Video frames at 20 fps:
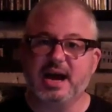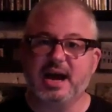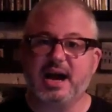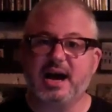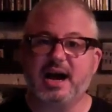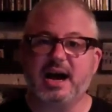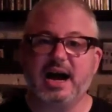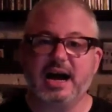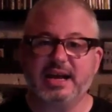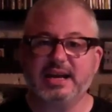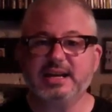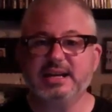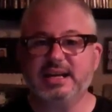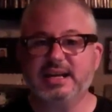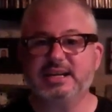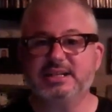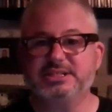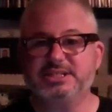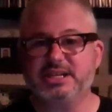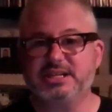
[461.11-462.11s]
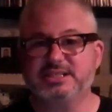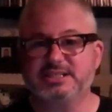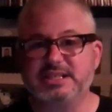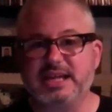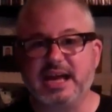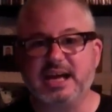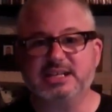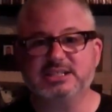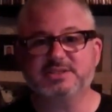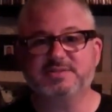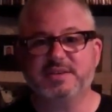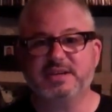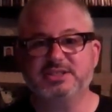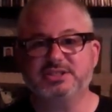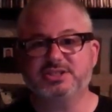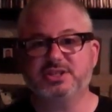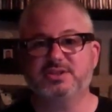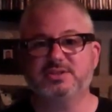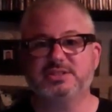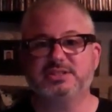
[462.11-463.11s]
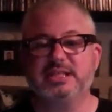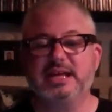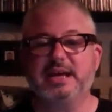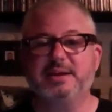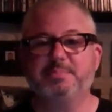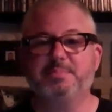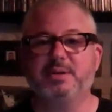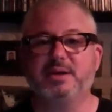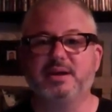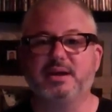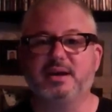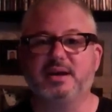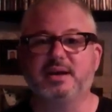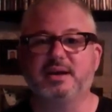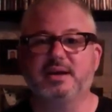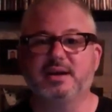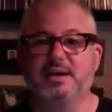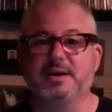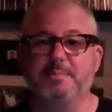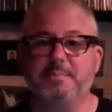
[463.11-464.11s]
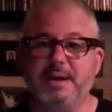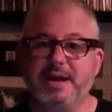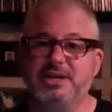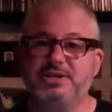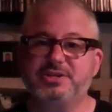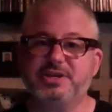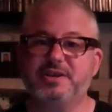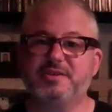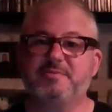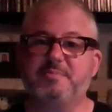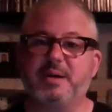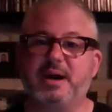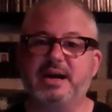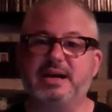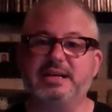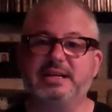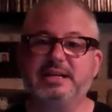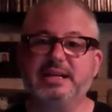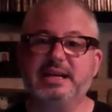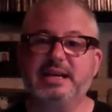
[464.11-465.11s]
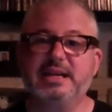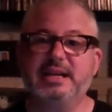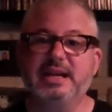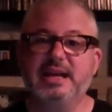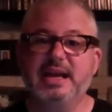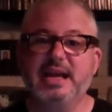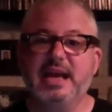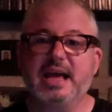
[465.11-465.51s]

I didn't get a chance to ask Van Jones that, but a compatriot of mine did,